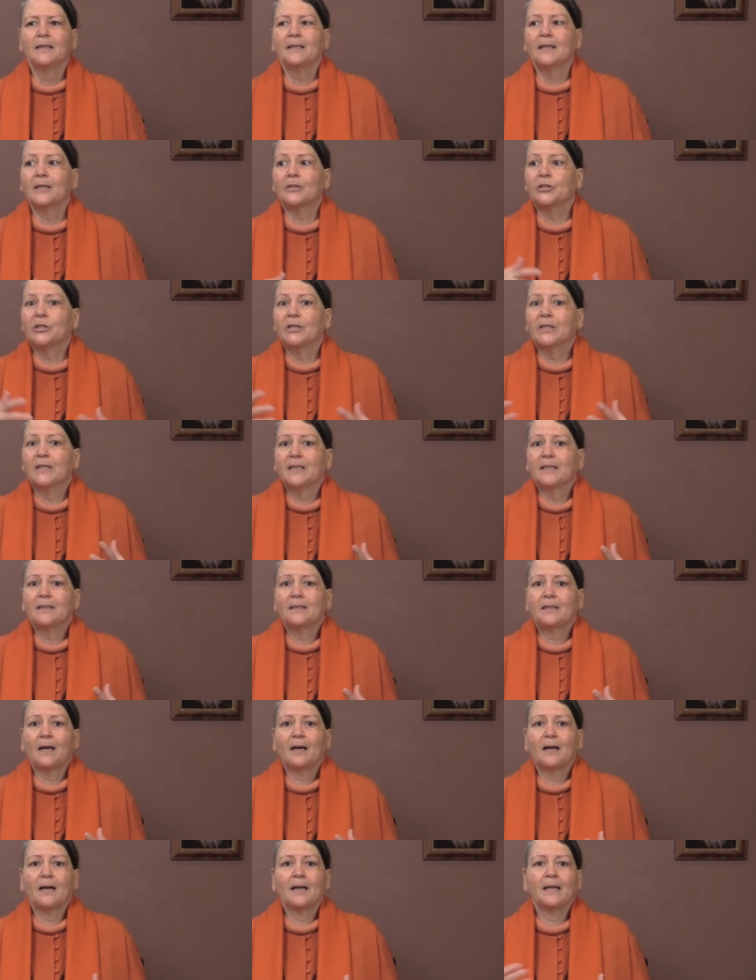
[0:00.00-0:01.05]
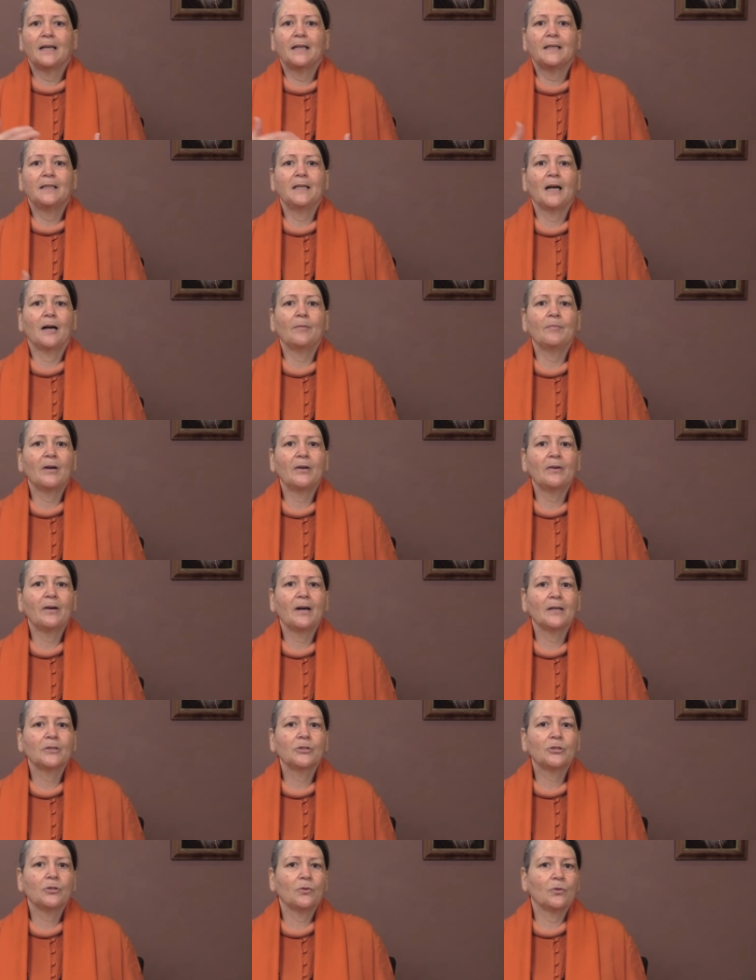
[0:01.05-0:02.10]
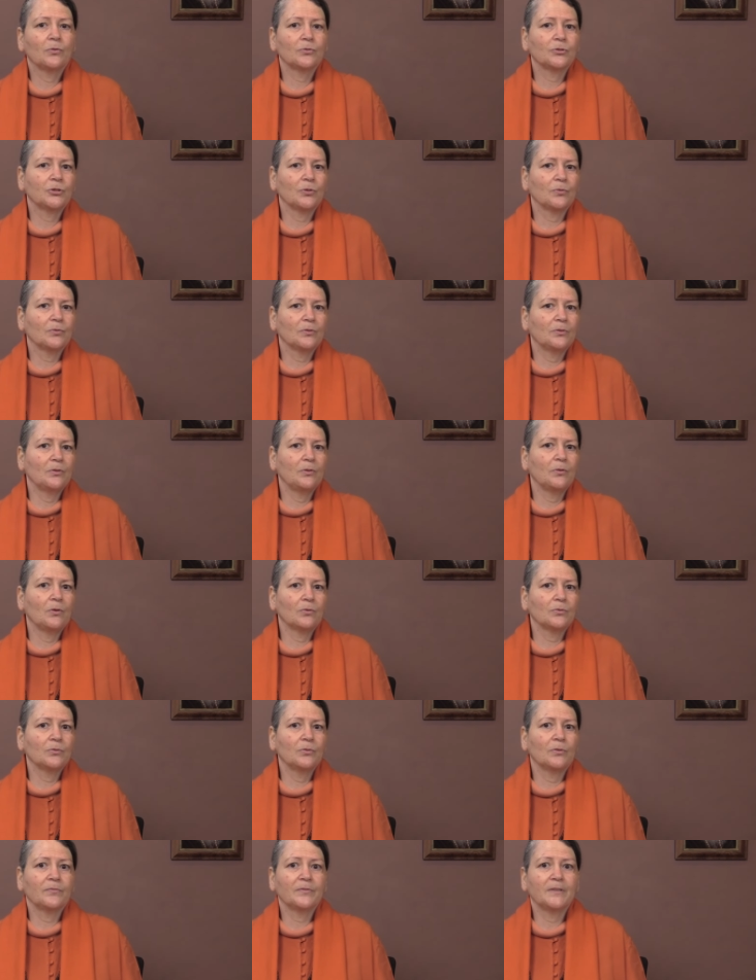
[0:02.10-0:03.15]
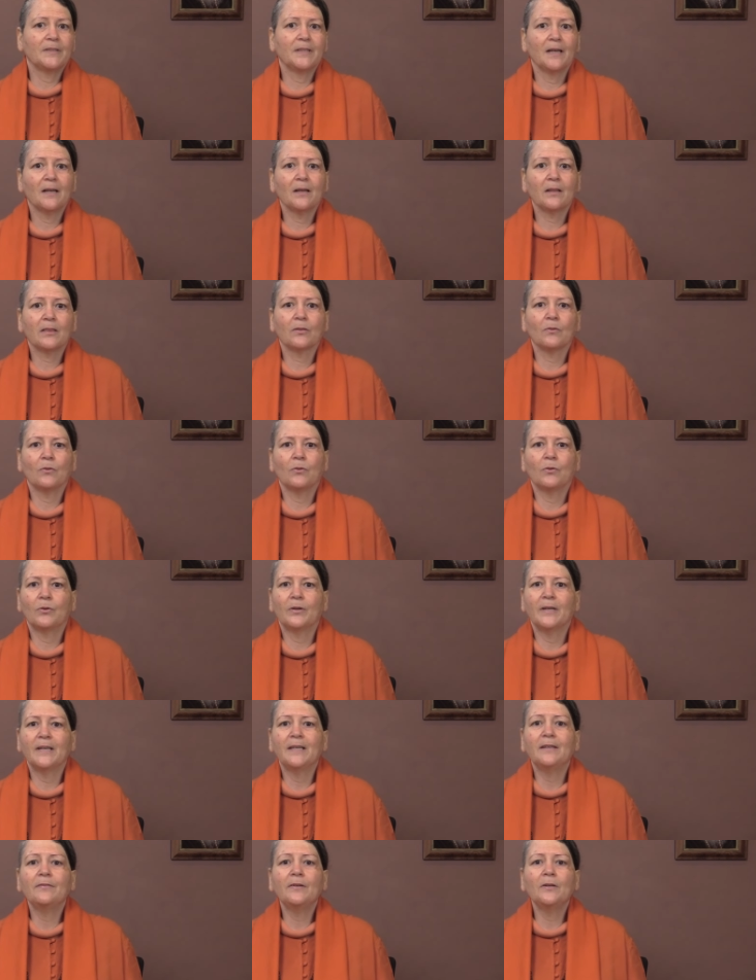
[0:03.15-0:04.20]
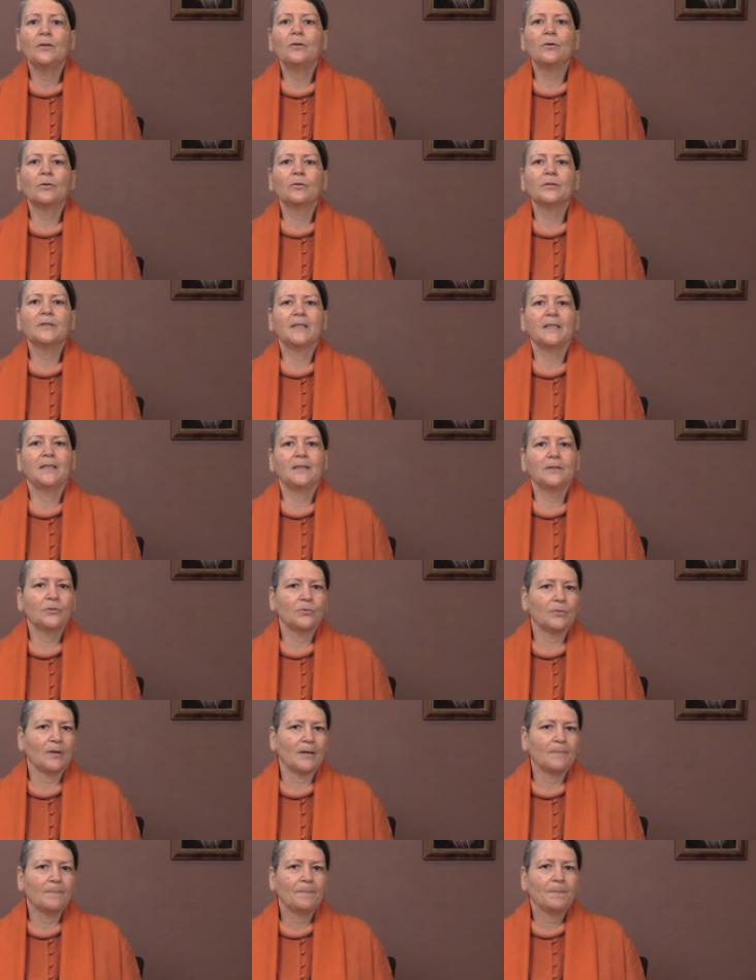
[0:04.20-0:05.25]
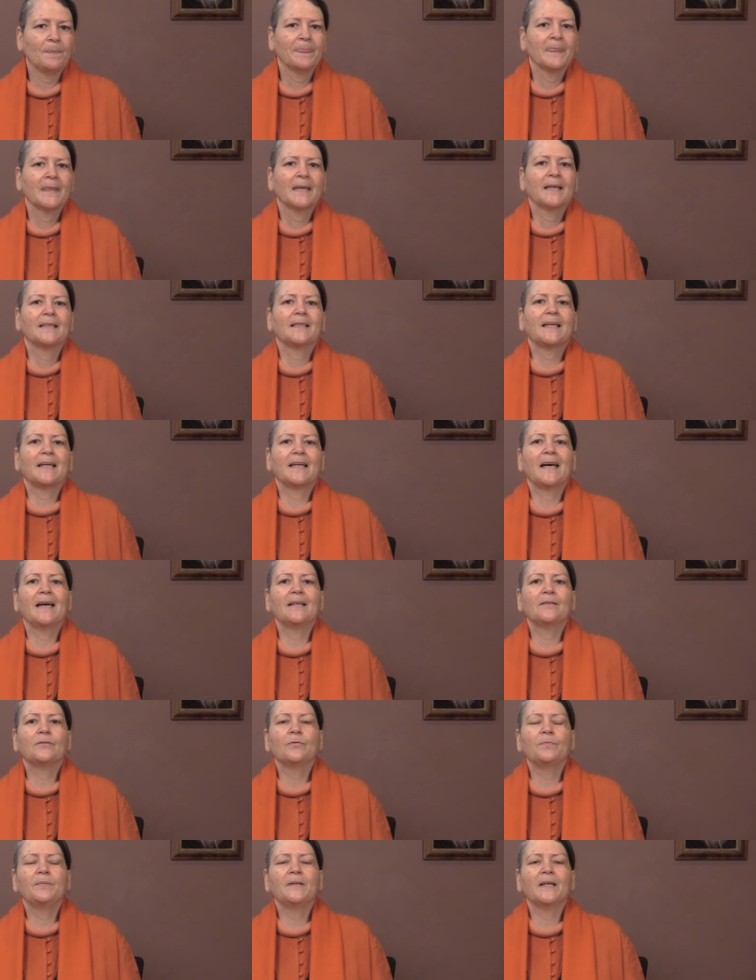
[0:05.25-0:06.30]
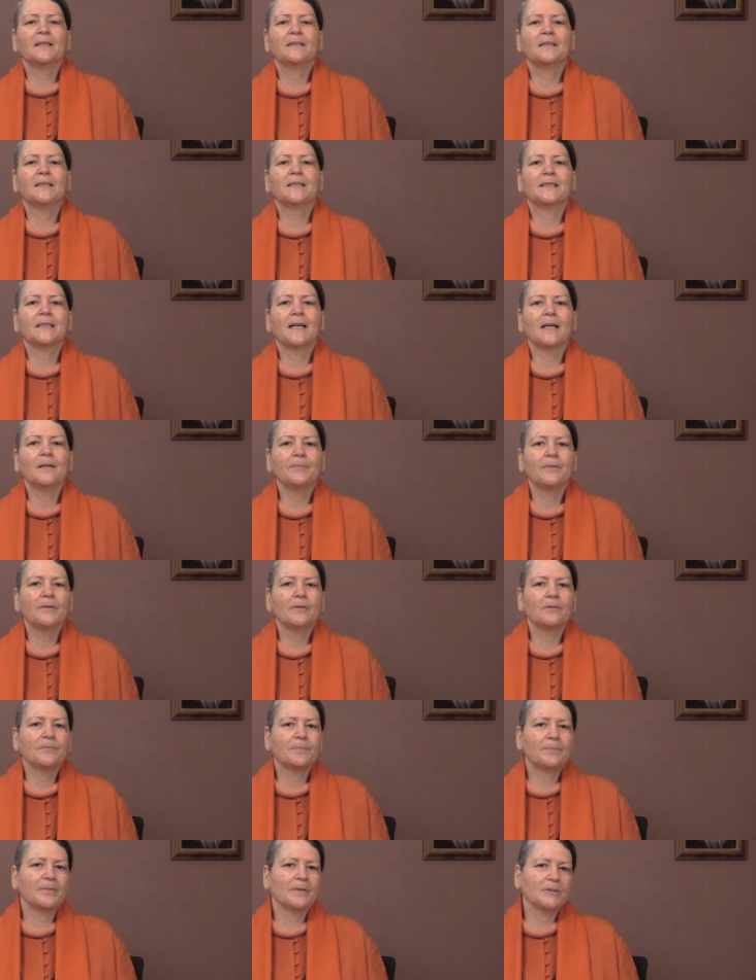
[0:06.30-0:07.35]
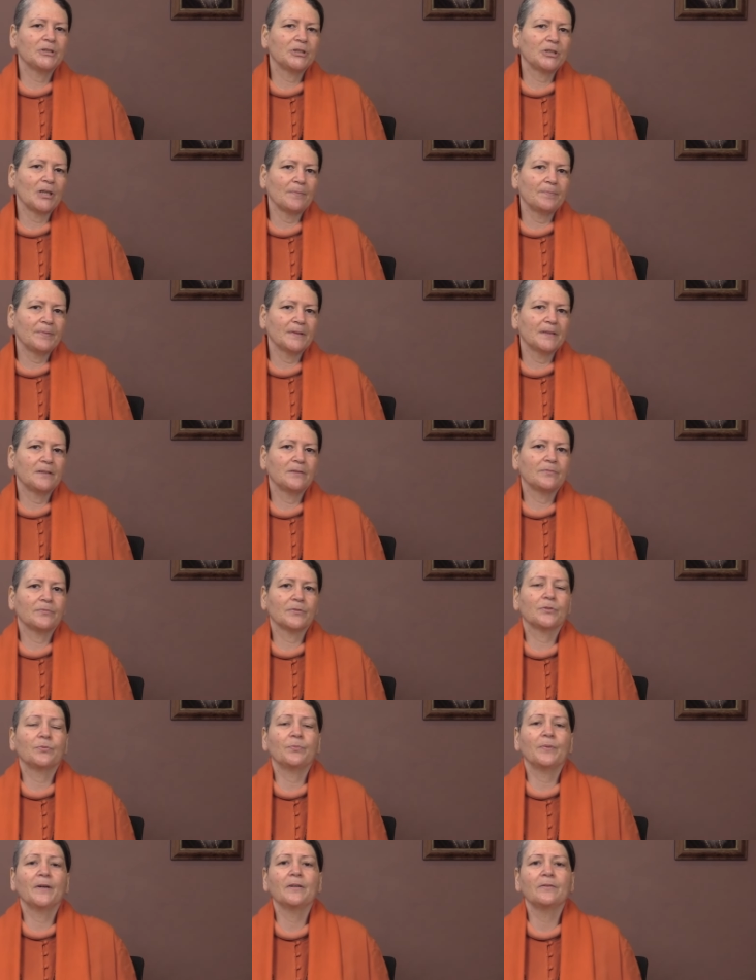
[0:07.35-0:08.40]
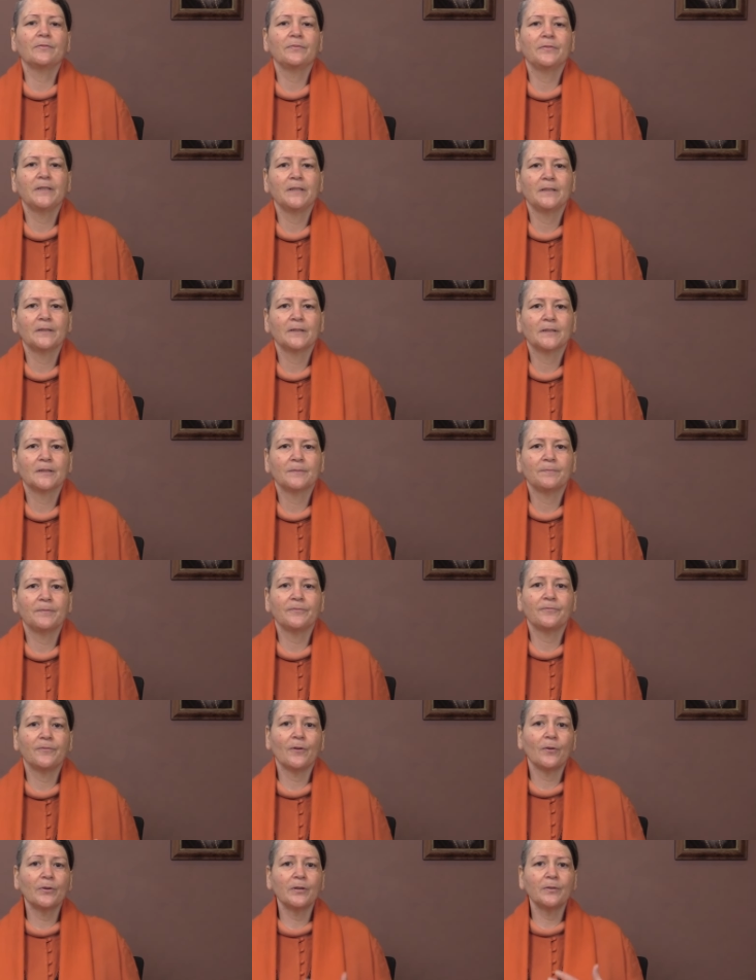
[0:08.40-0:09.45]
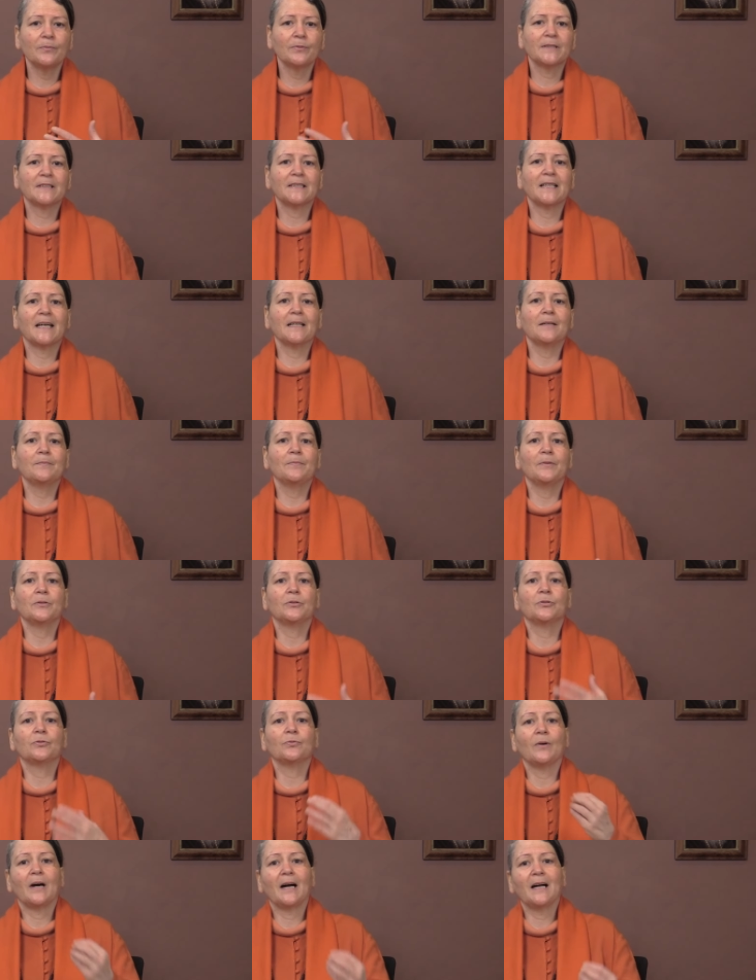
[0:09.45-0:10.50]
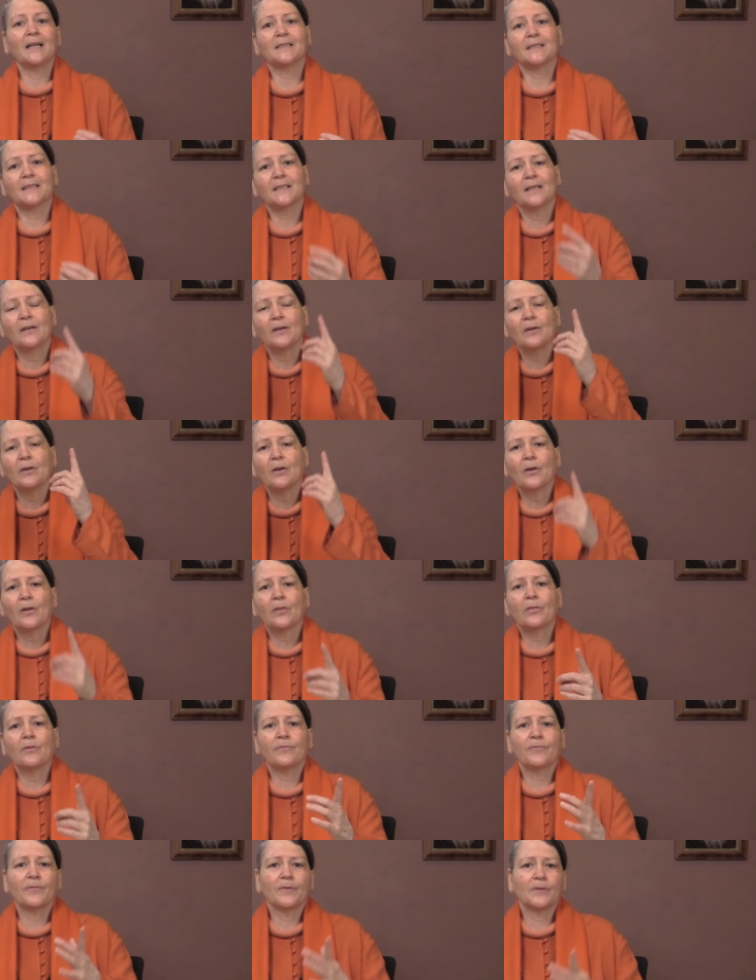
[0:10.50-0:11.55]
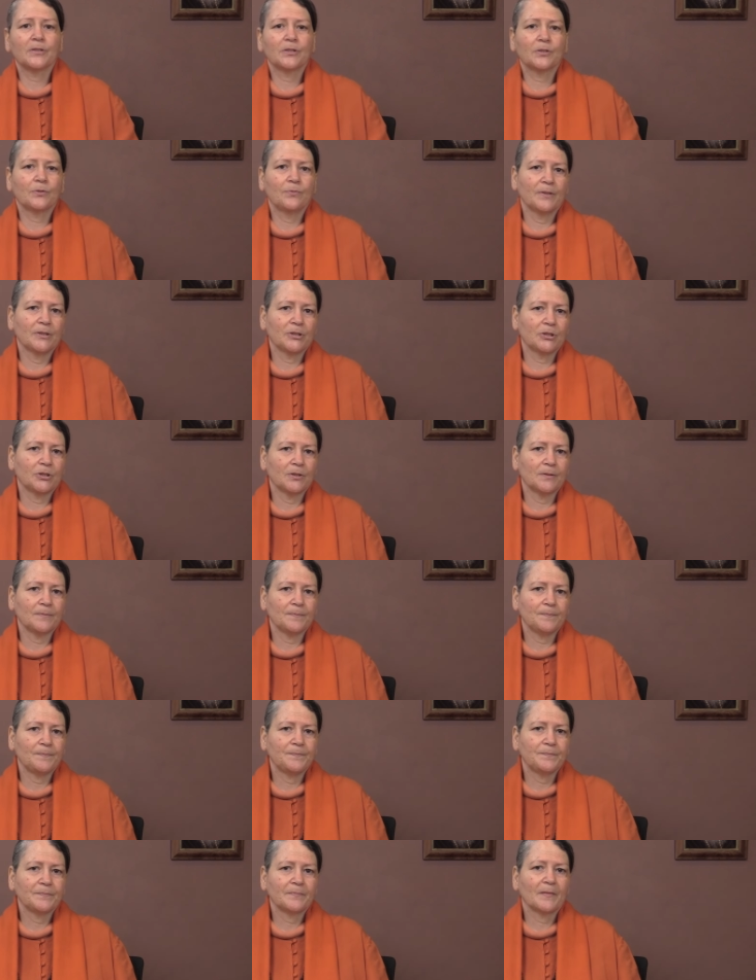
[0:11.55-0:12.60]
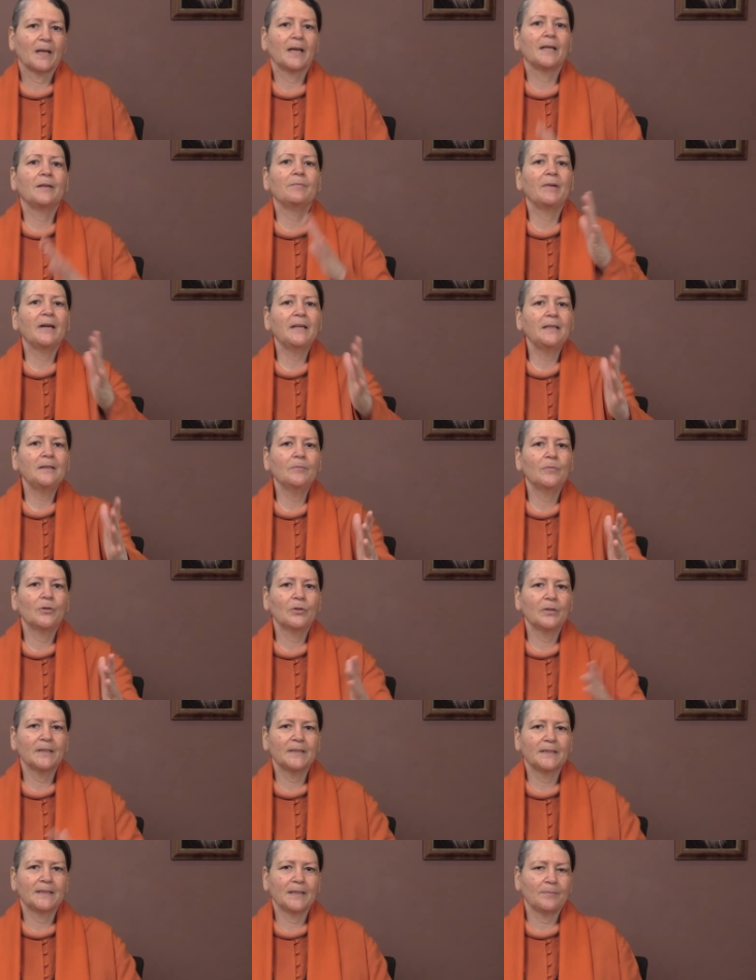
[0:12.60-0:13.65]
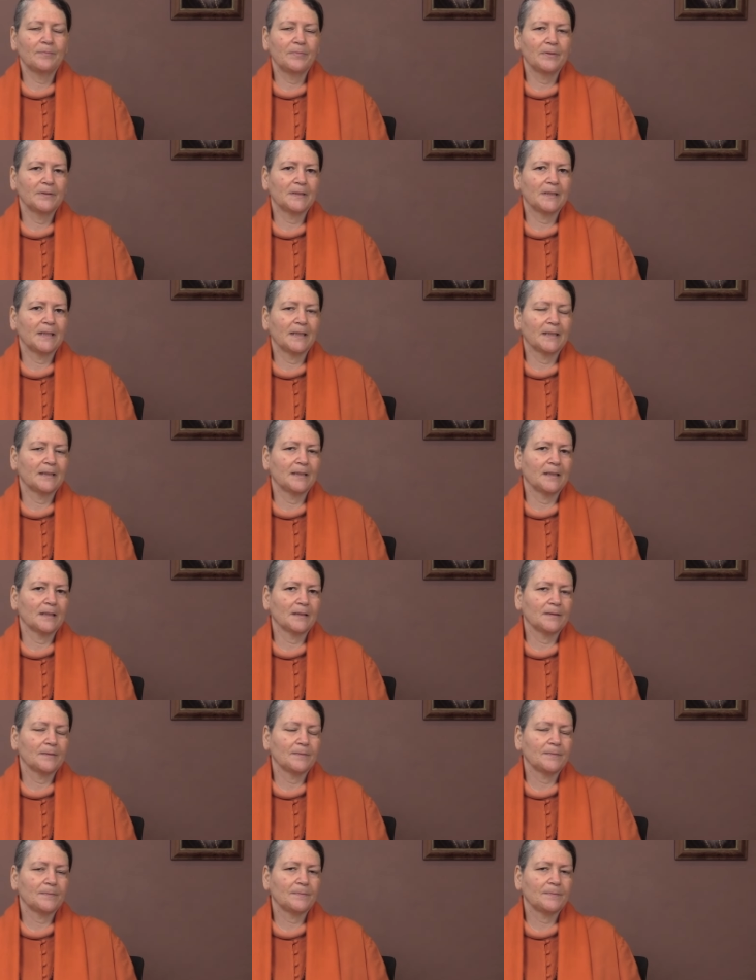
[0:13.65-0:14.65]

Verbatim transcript: Nachiketa and Yamaraj, Lord of, Lord of Death, or even Lord Indra, that had to be a disciple of Prajapati for 12 years before he was able to ask the first question. And many more examples like that.